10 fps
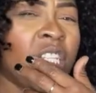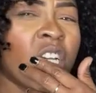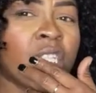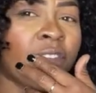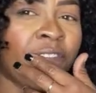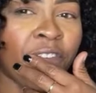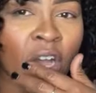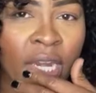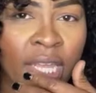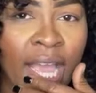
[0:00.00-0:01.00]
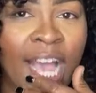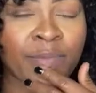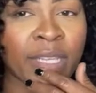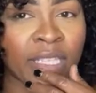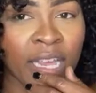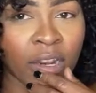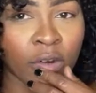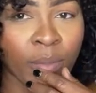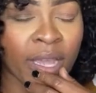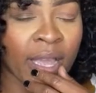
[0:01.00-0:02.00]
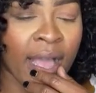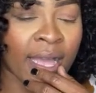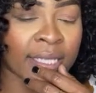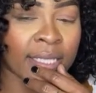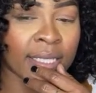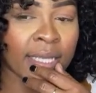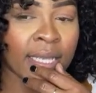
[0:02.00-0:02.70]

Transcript: just funny as me telling you, because